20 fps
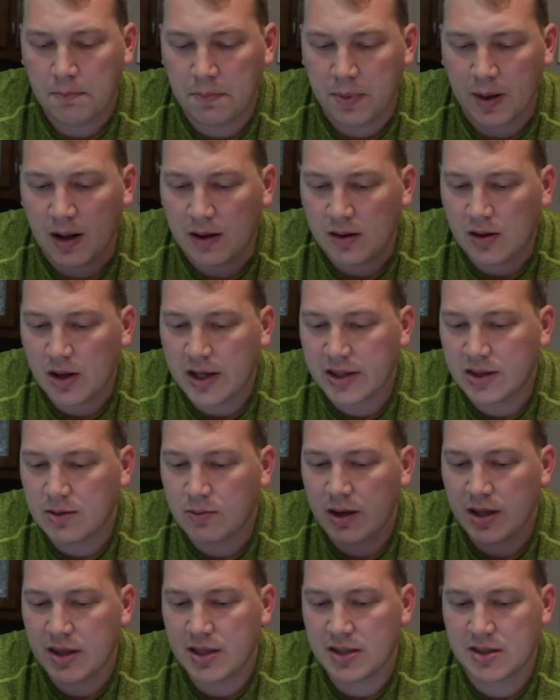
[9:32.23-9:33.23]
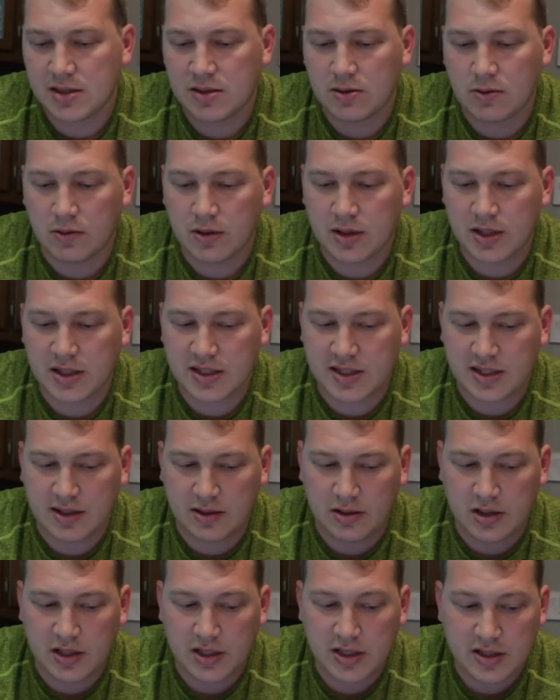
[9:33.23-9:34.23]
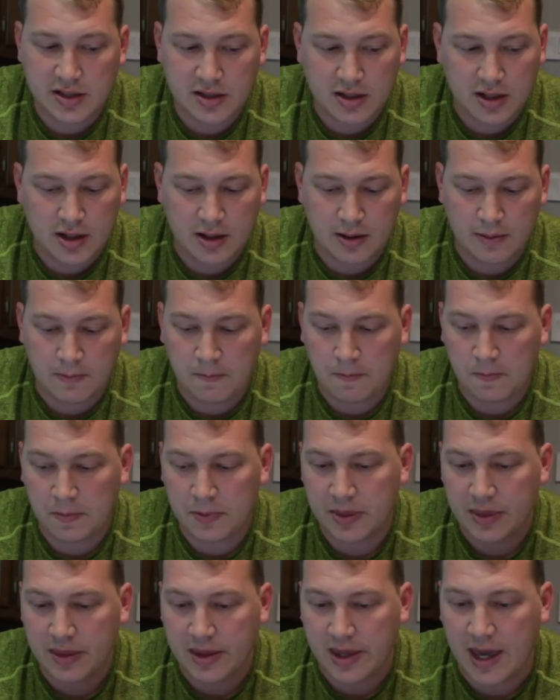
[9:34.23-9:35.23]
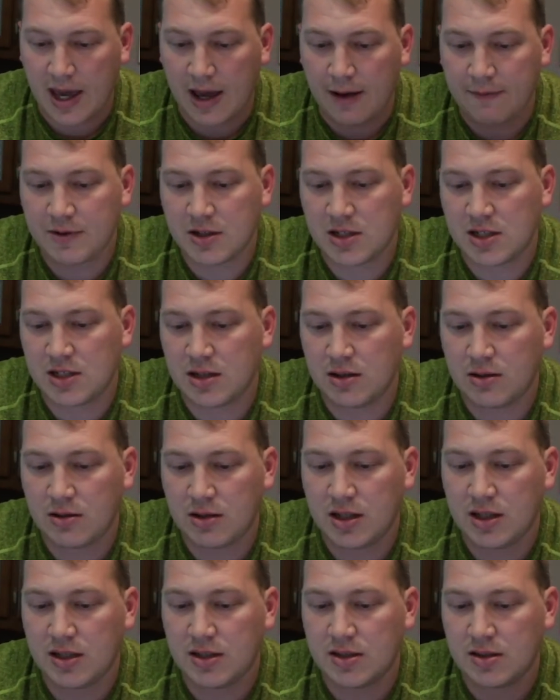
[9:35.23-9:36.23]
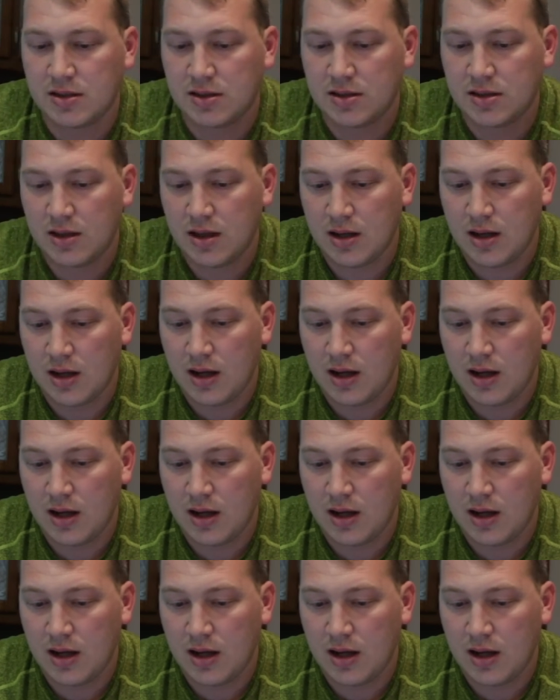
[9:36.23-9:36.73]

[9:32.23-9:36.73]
But I like the way this is going, this series. Um, the Catfish series,